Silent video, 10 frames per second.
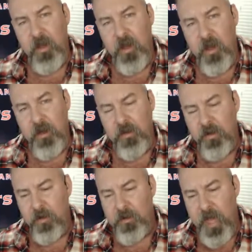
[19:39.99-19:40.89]
at
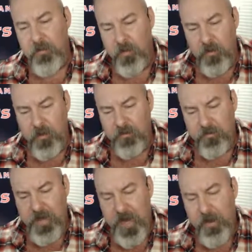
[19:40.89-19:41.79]
New York Times, although that's a
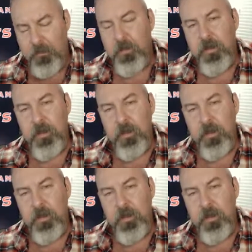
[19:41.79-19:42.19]
scam.